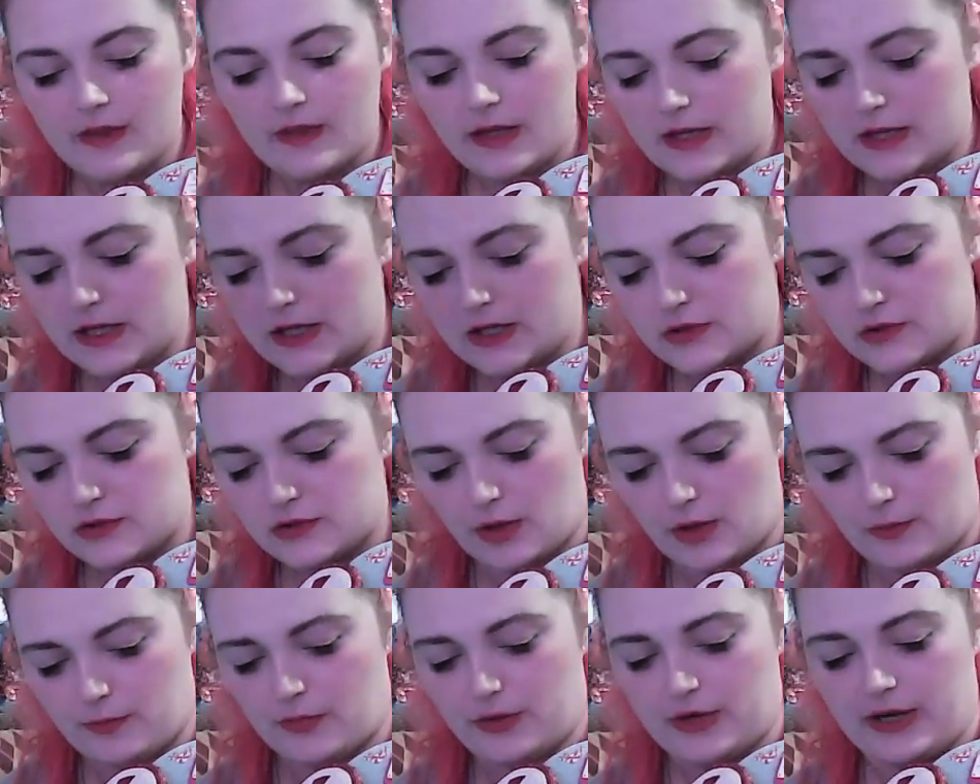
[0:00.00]
it's so
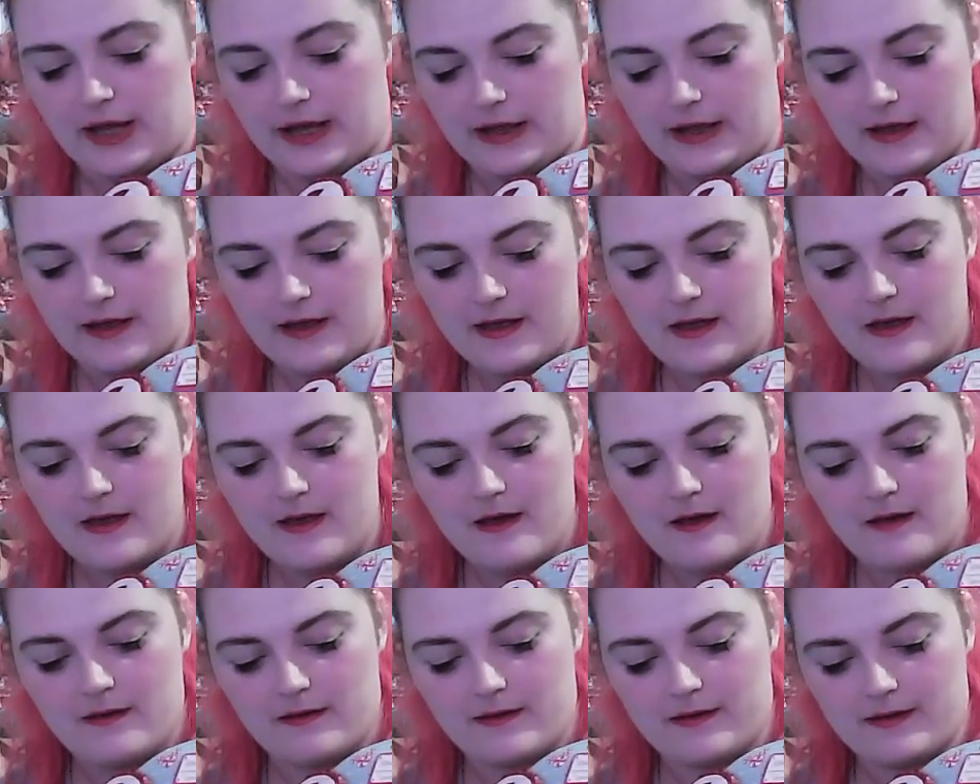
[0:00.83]
pretty.
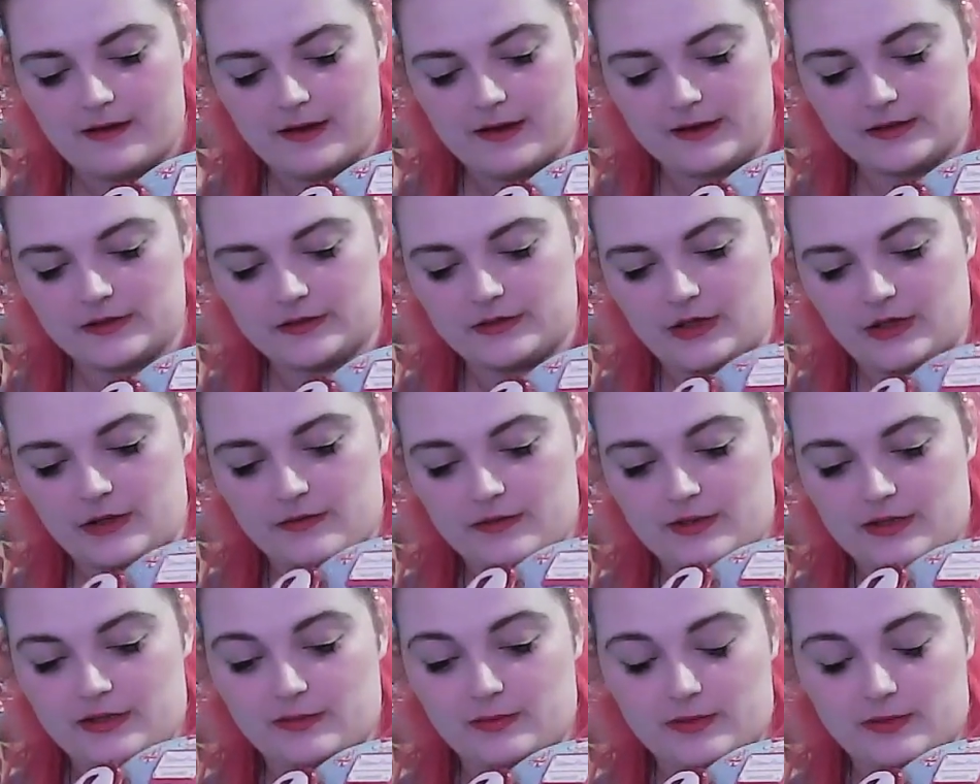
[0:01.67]
So
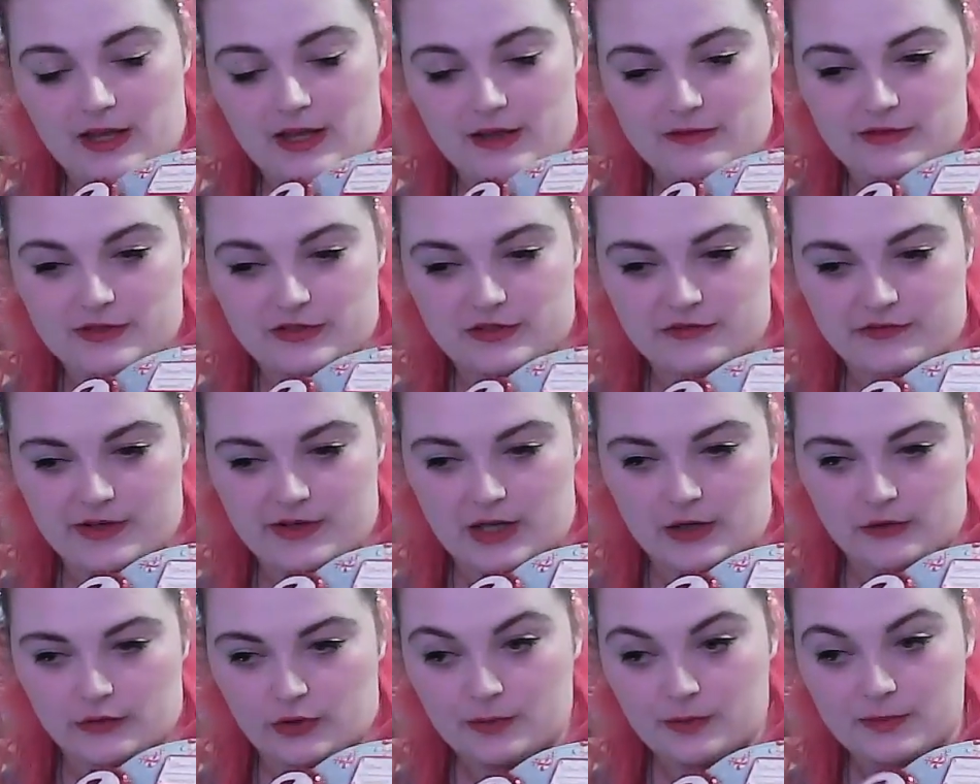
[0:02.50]
this was definitely something I
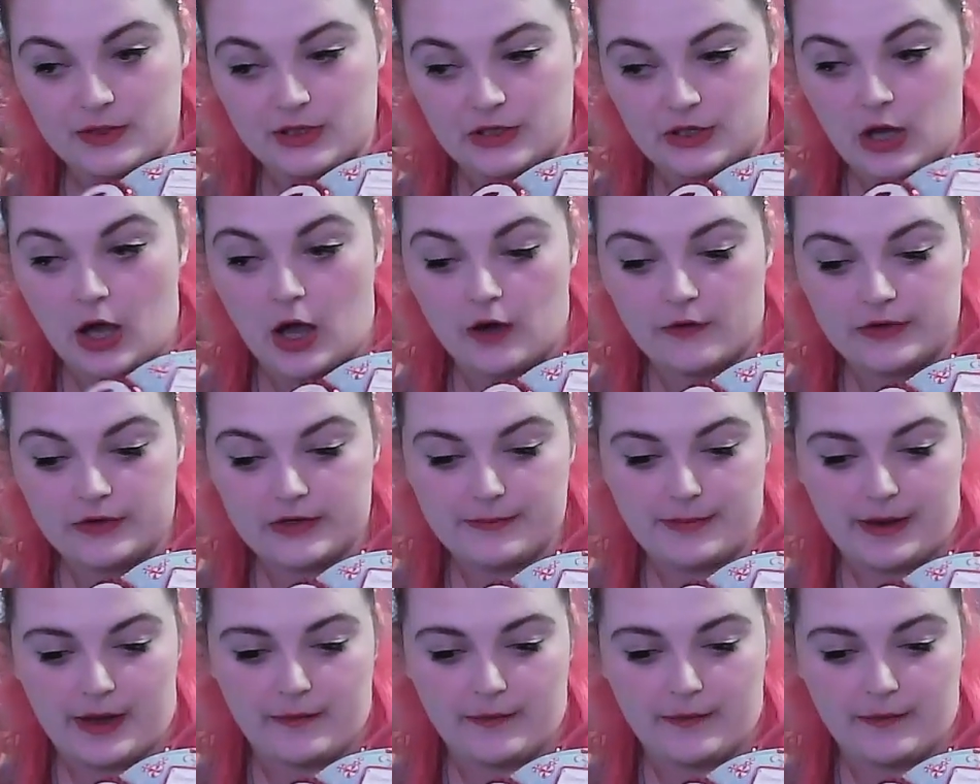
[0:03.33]
was and ahhing about,